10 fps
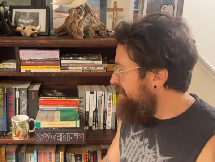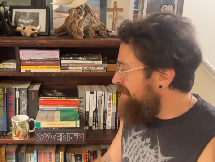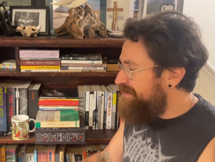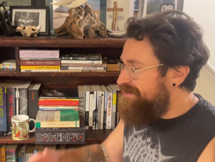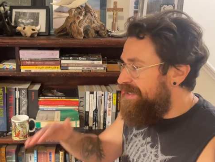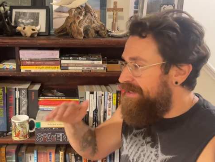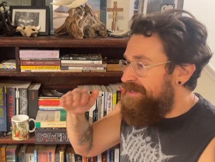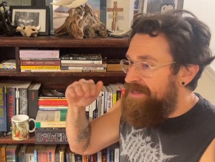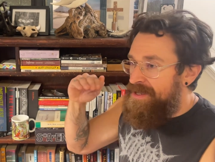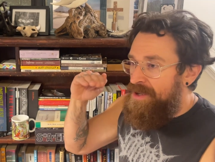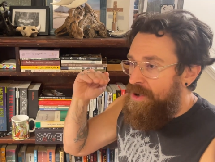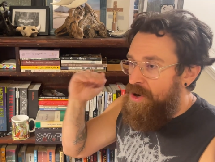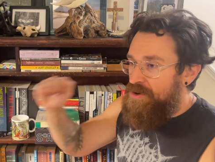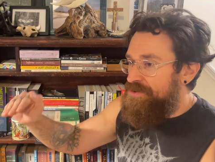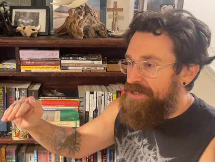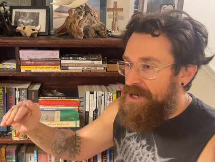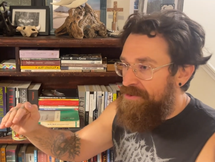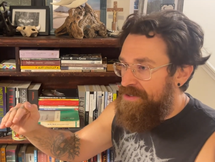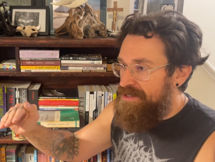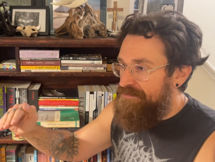it's like hard
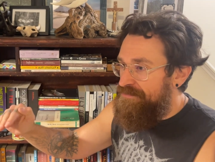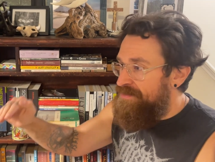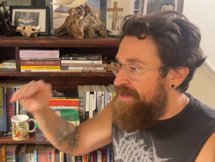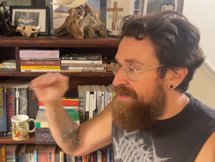narrative,